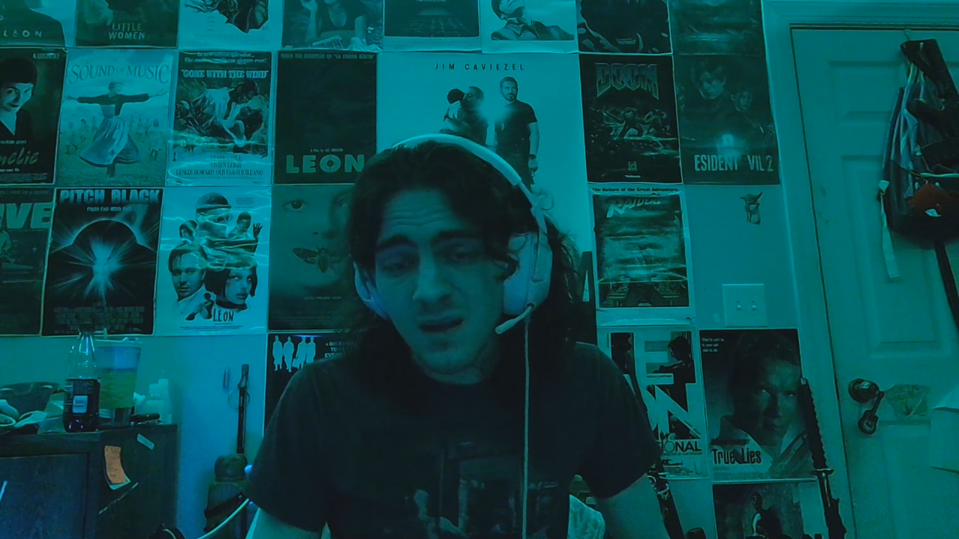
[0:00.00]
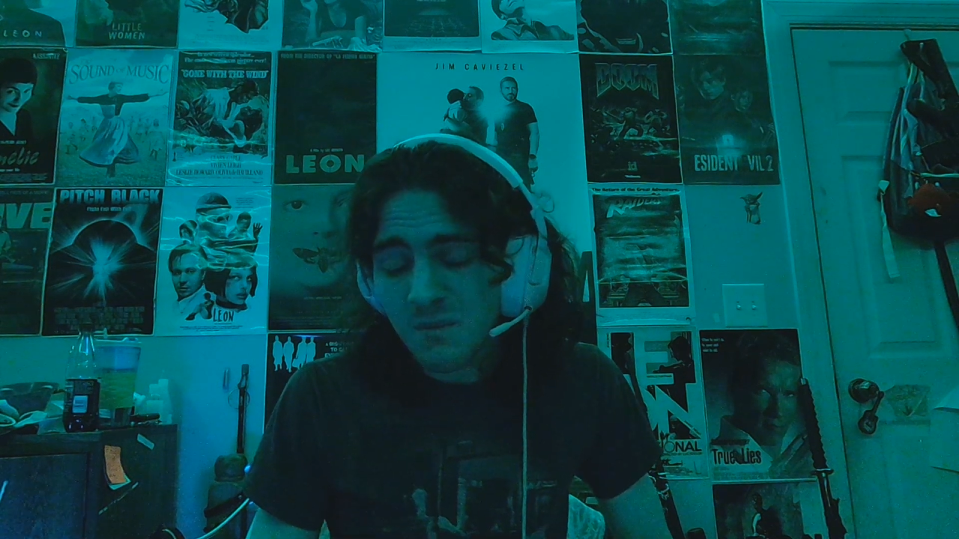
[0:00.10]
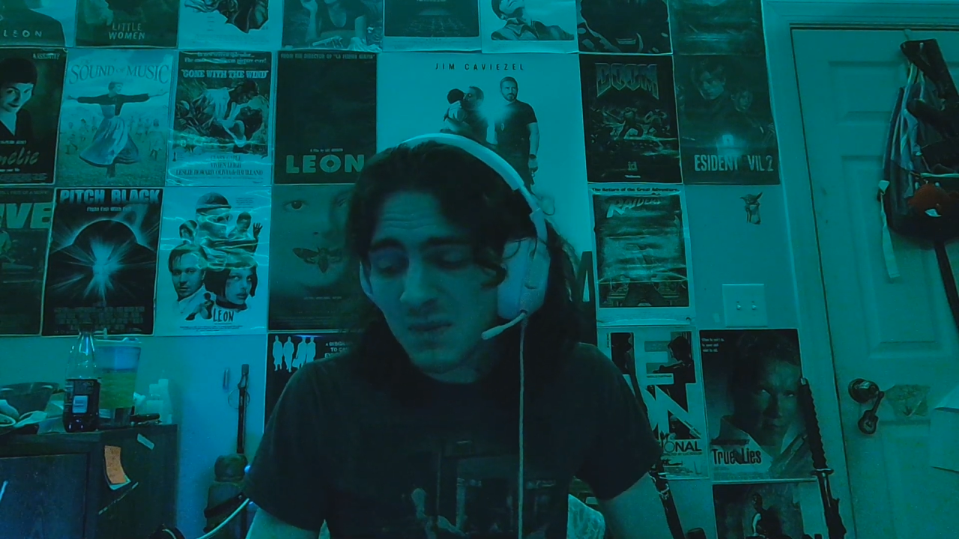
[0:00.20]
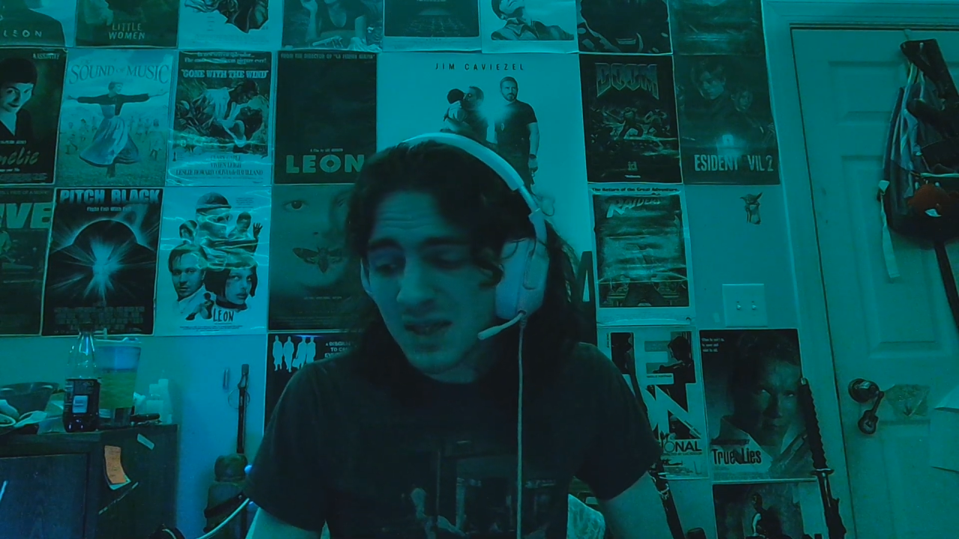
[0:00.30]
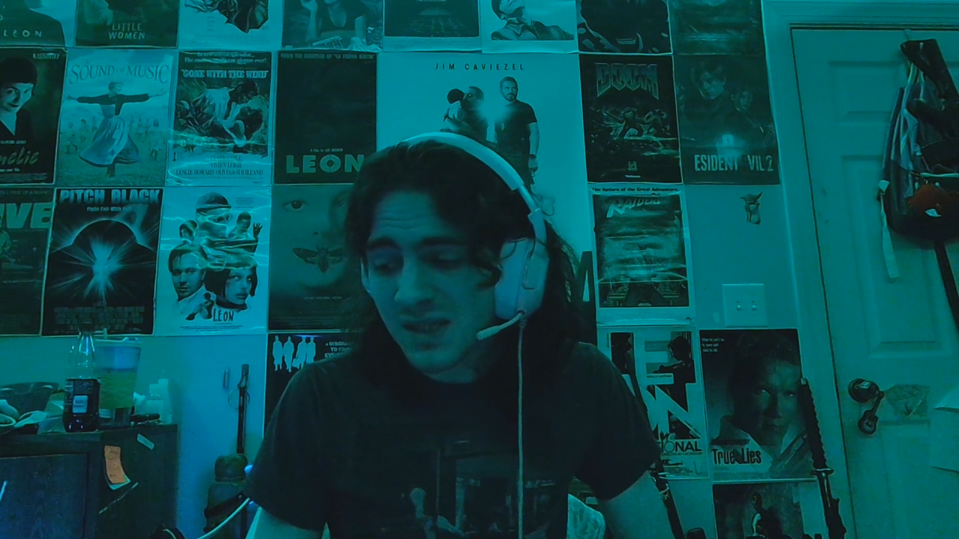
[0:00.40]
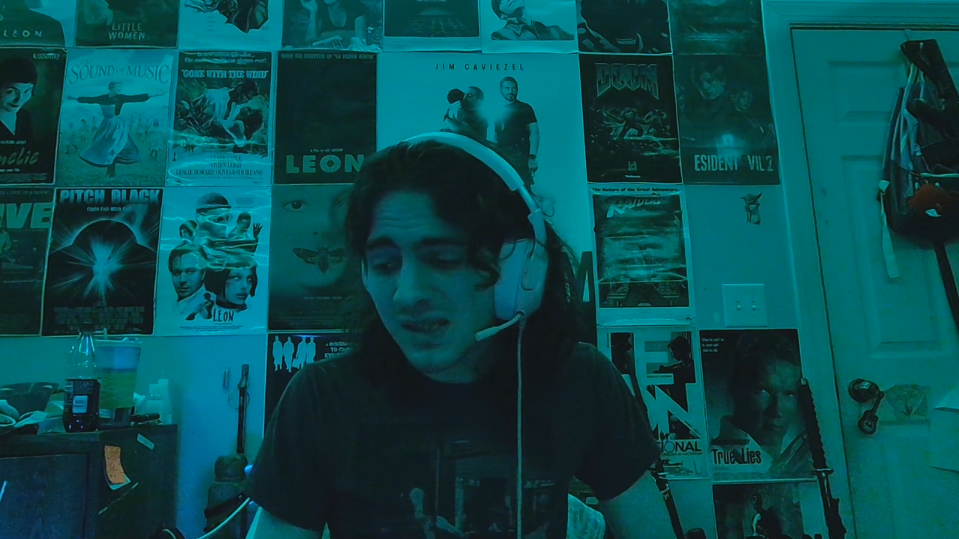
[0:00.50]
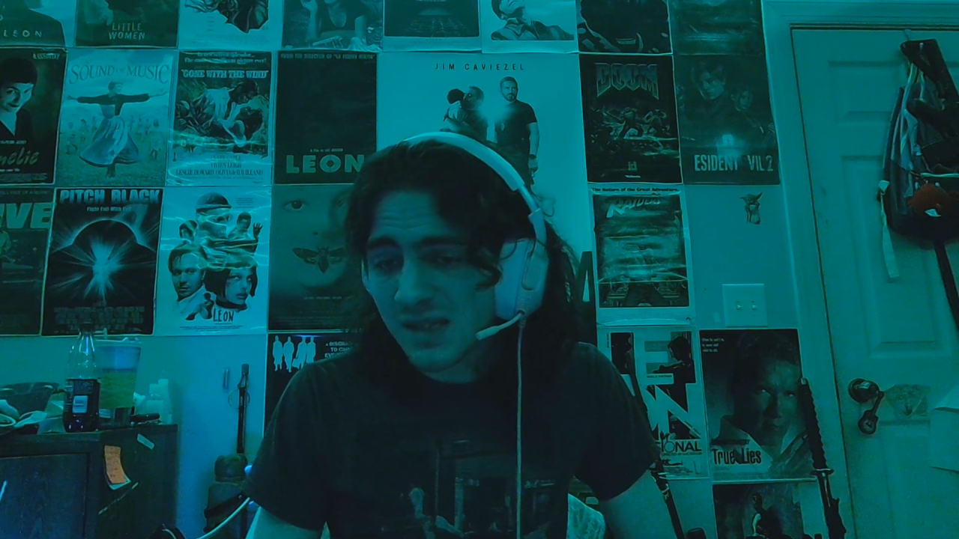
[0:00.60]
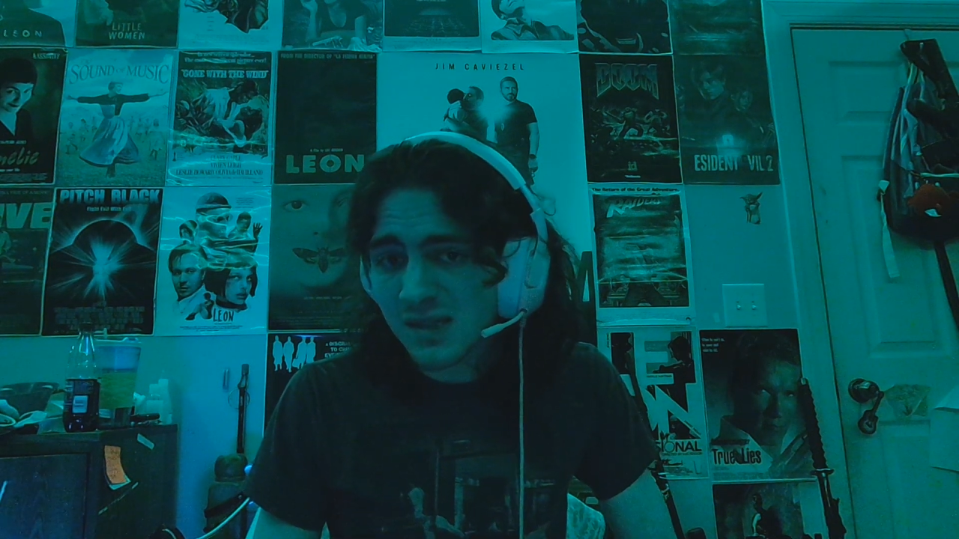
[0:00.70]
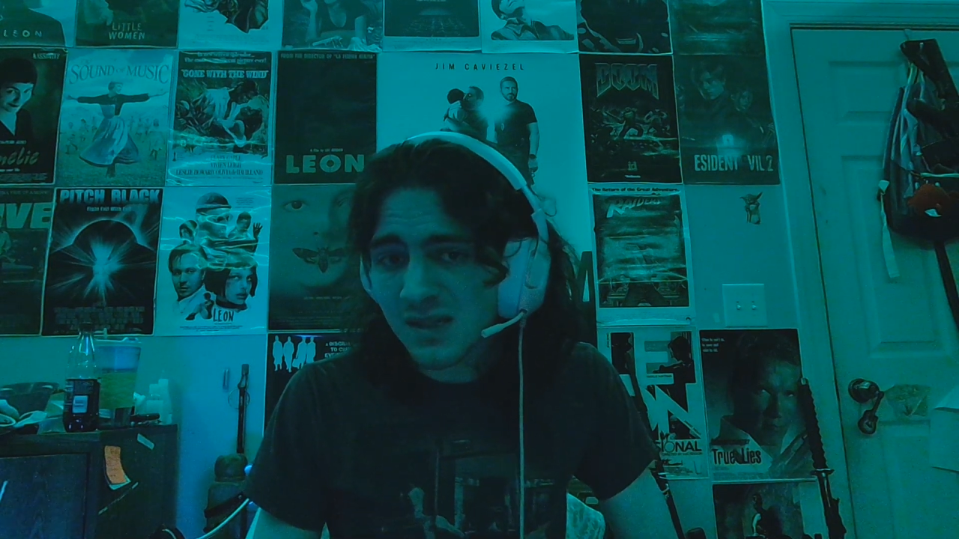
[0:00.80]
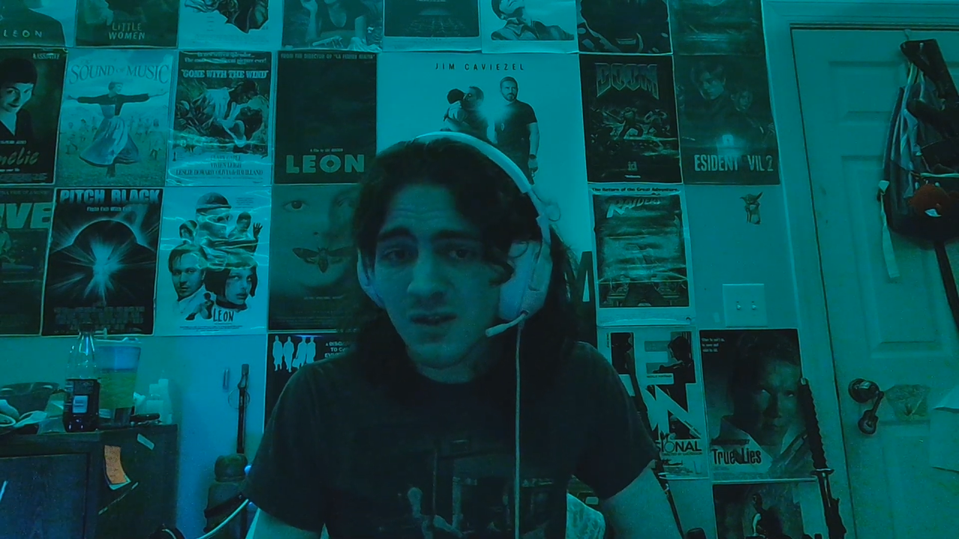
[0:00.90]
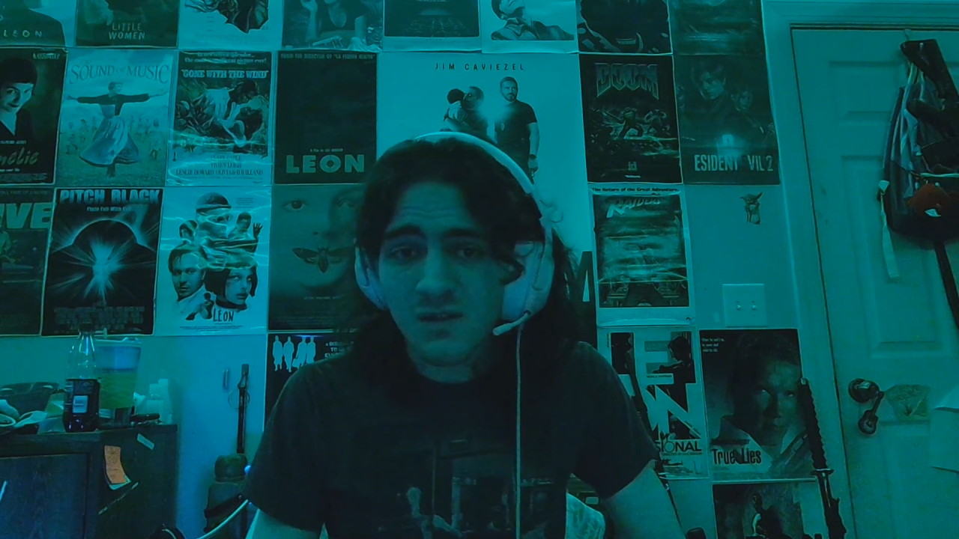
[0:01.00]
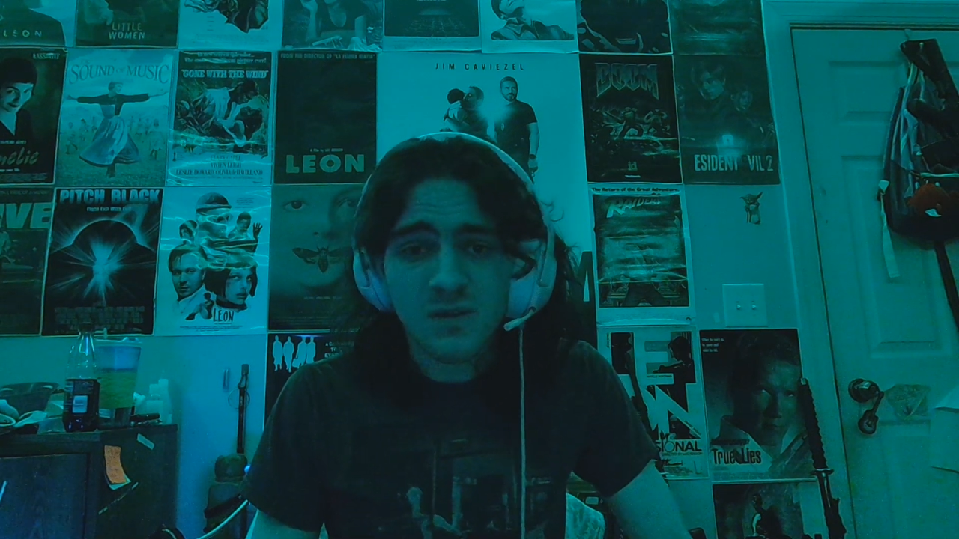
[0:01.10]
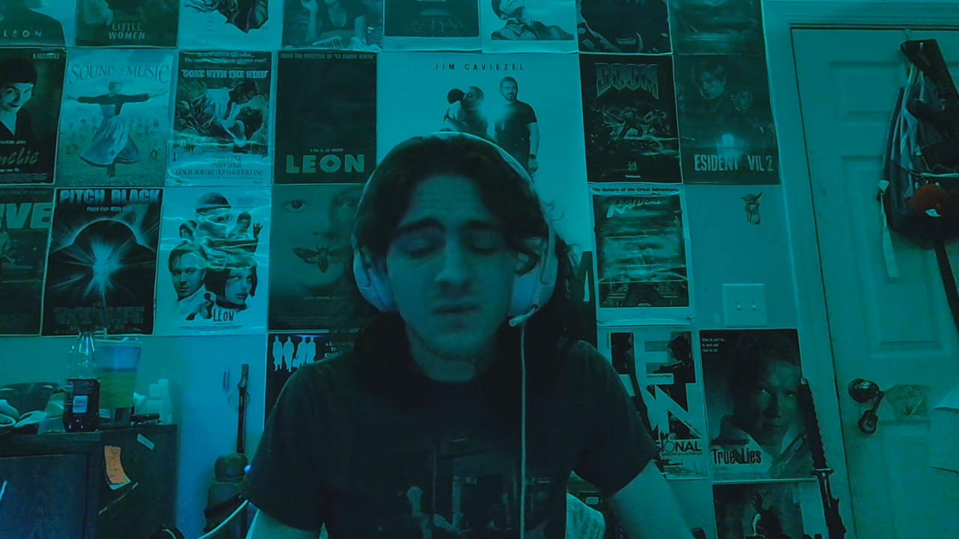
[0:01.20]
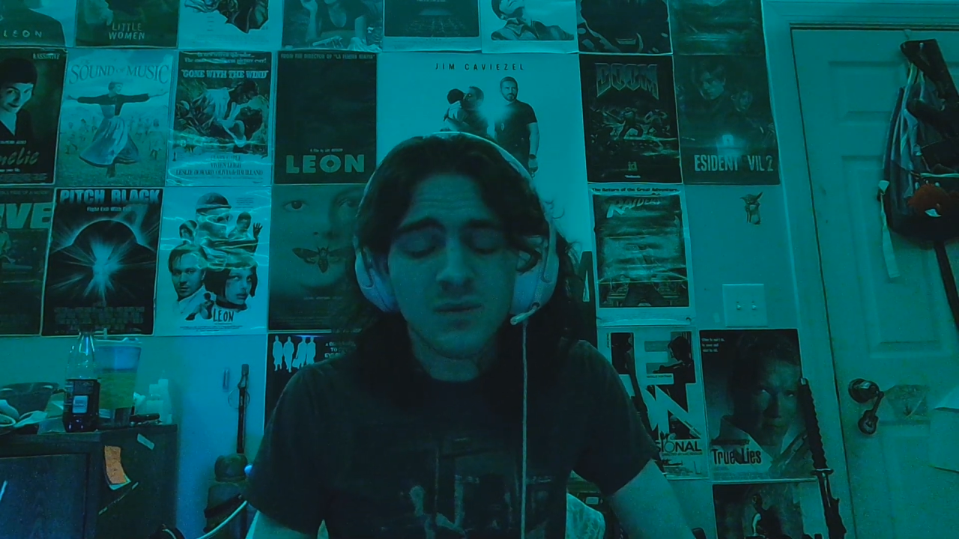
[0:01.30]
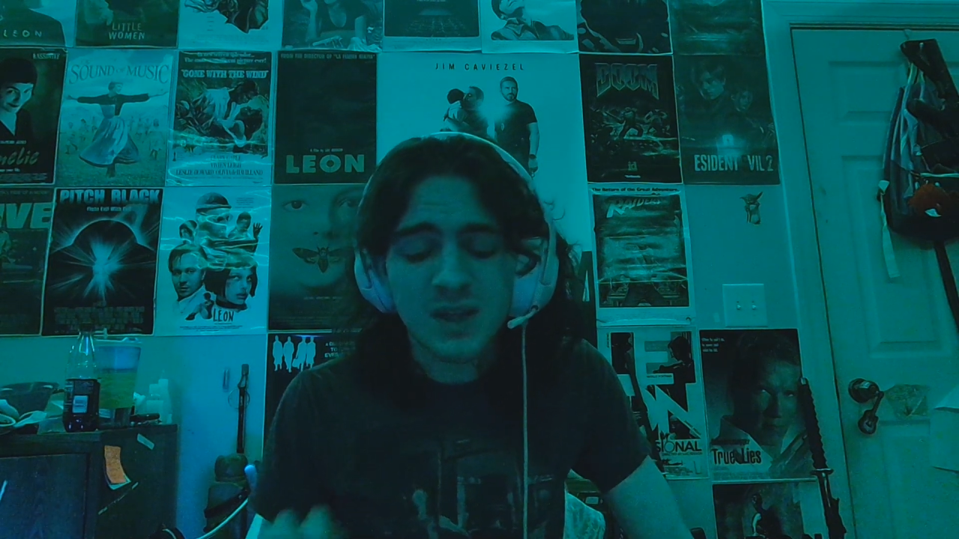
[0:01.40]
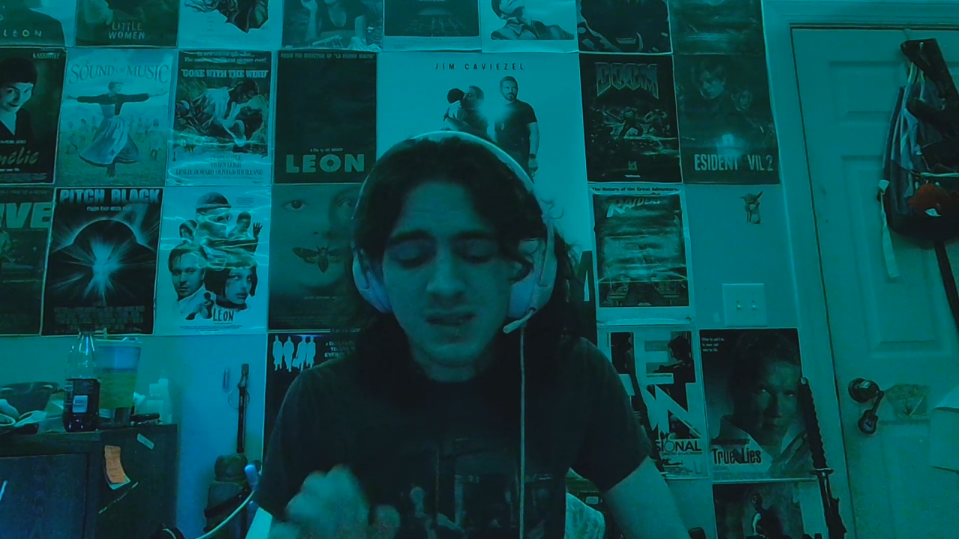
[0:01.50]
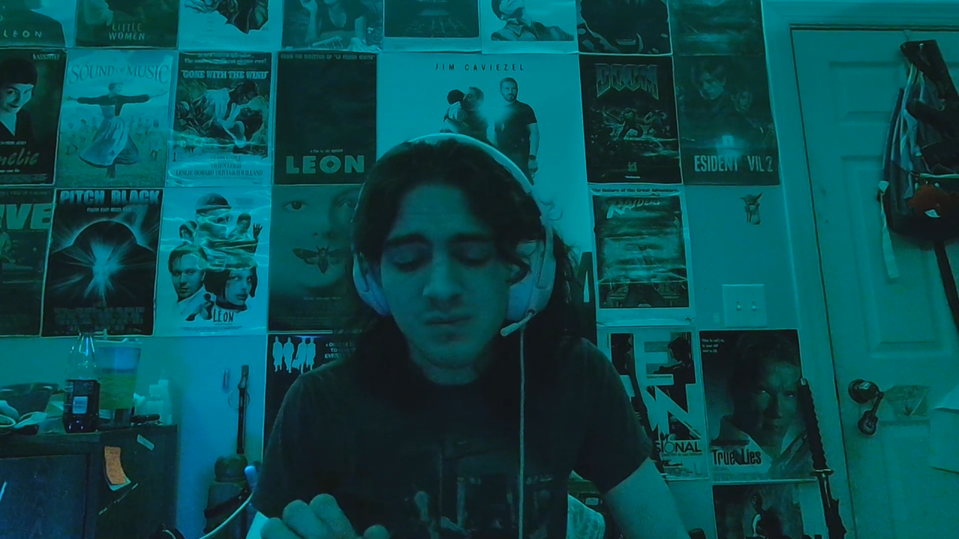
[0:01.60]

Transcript: Because this